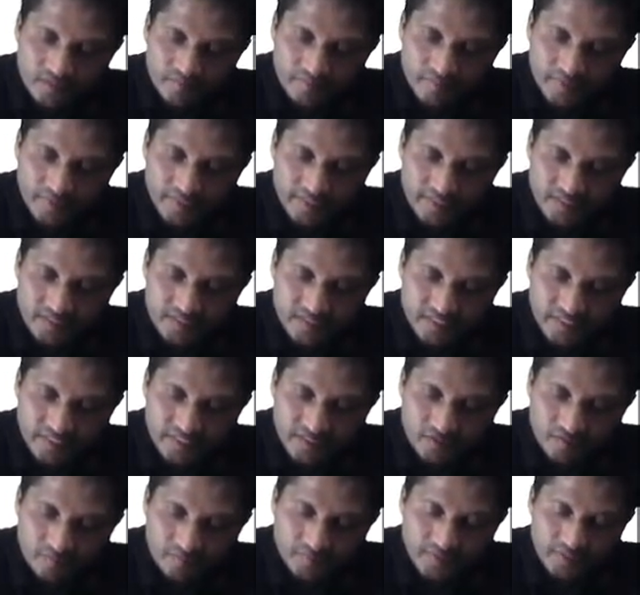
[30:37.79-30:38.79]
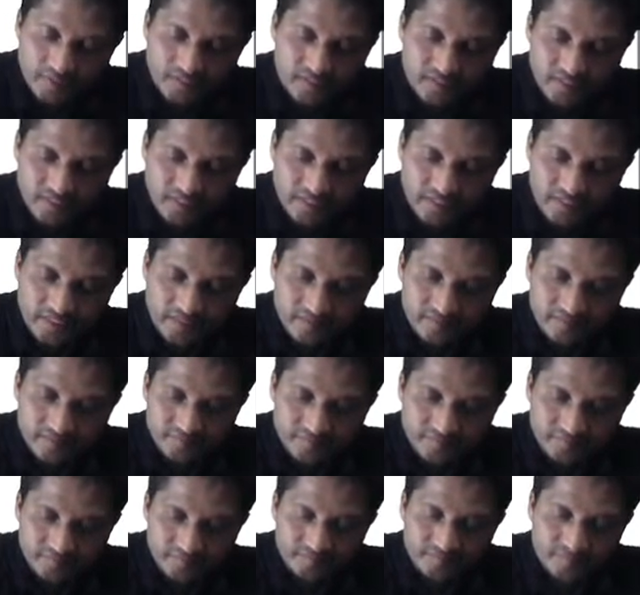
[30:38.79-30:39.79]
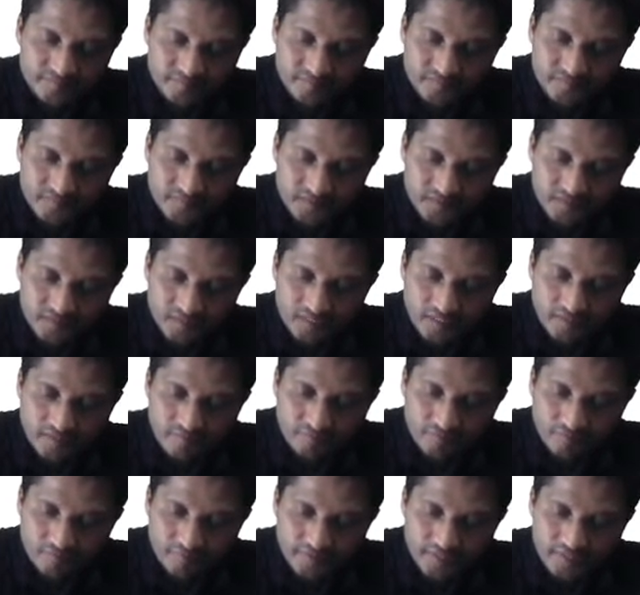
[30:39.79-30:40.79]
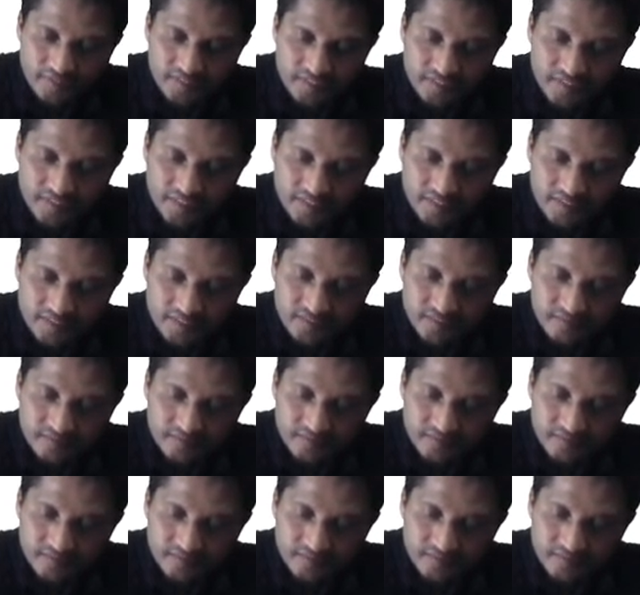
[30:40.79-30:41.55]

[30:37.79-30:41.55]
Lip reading: Minus a to plus a f of x dx.